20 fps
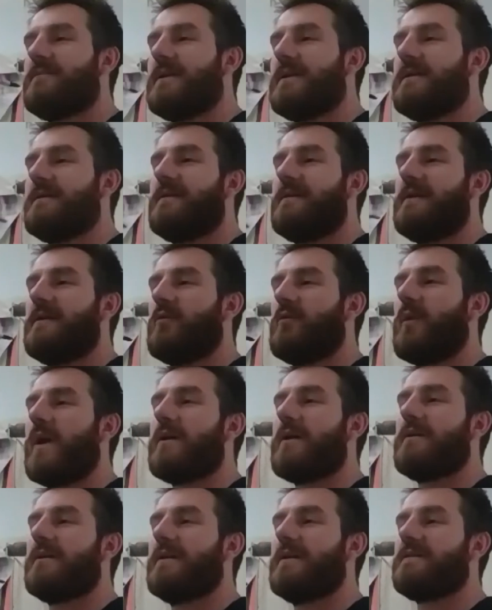be the
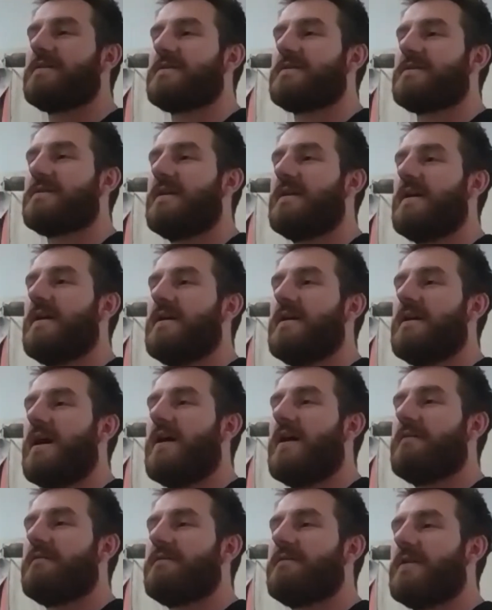awareness
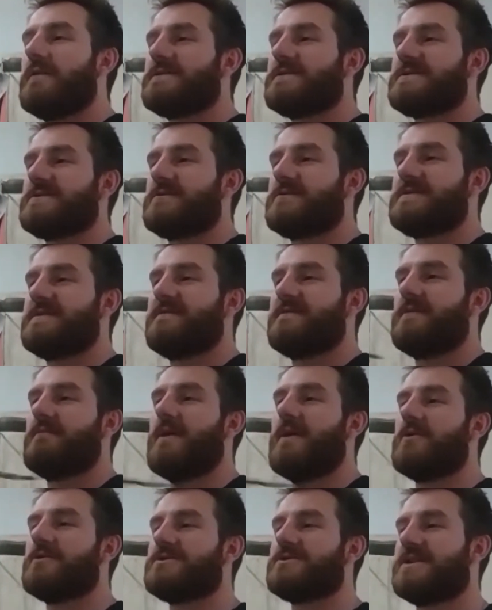of those sorts of
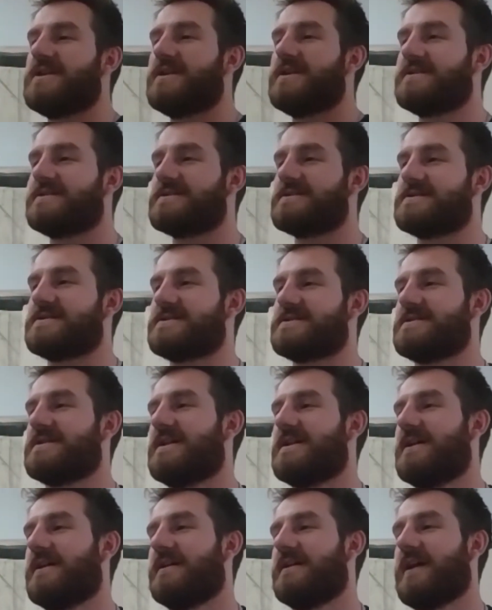emotions,
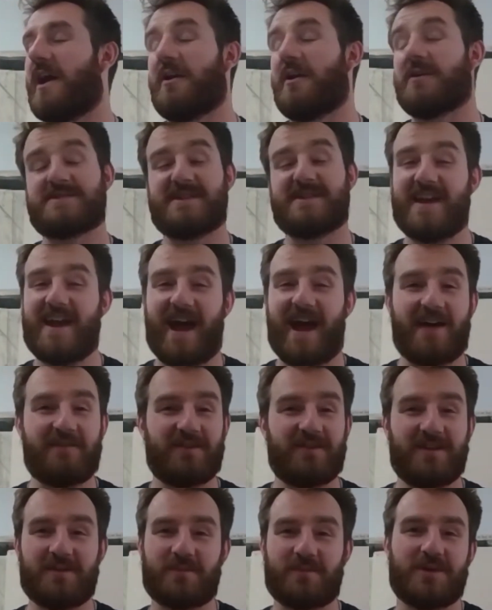and also yeah,
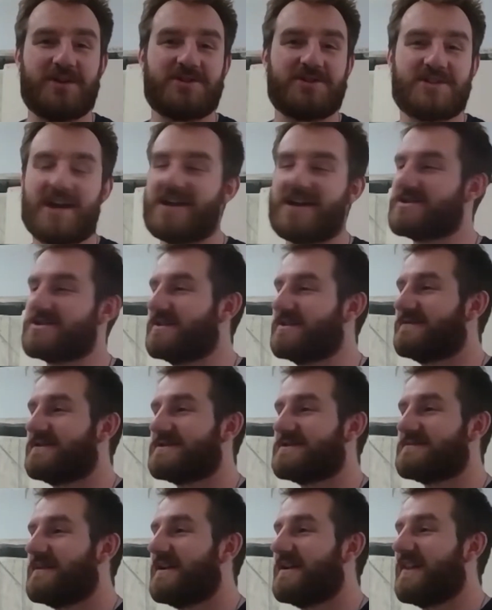having an appreciation of
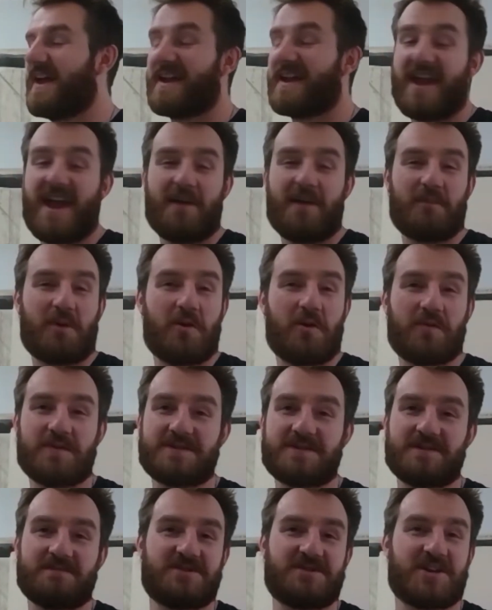just being like, yeah, I'm going through
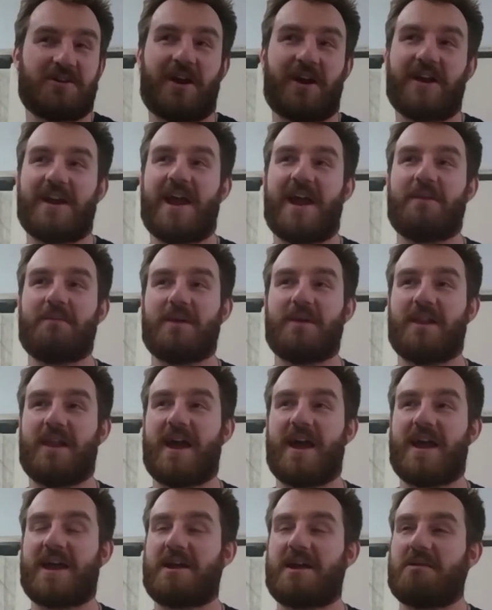some shit right now, but
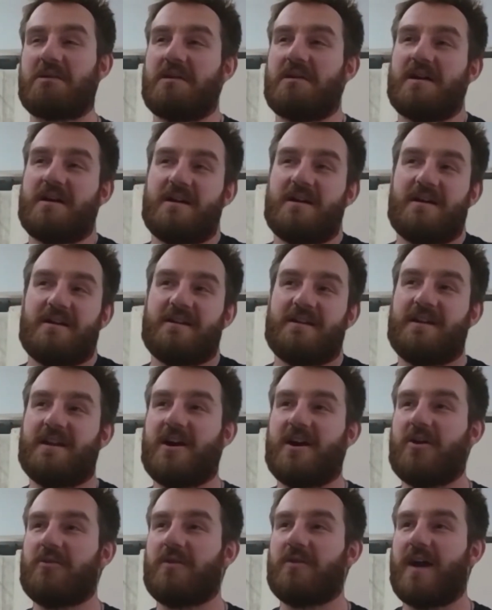like,
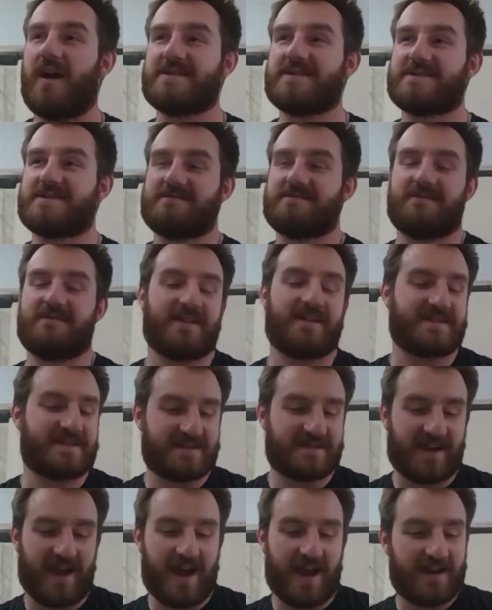
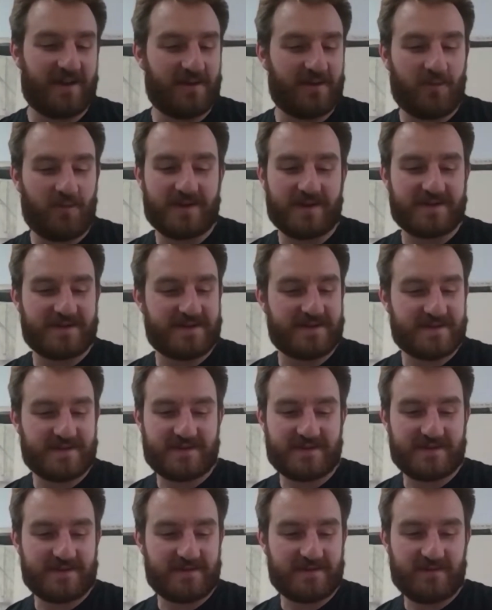it's kind of
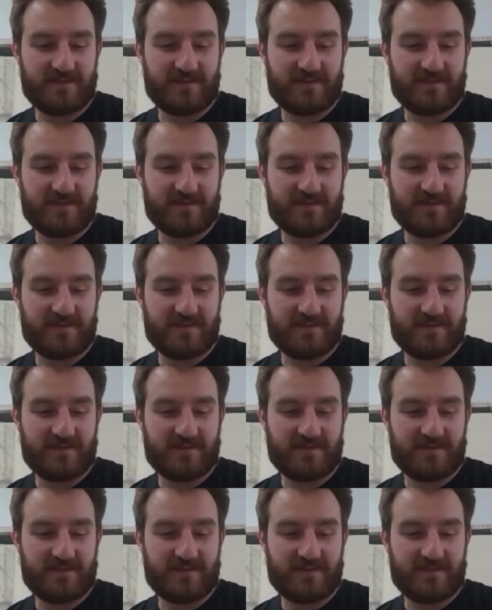what's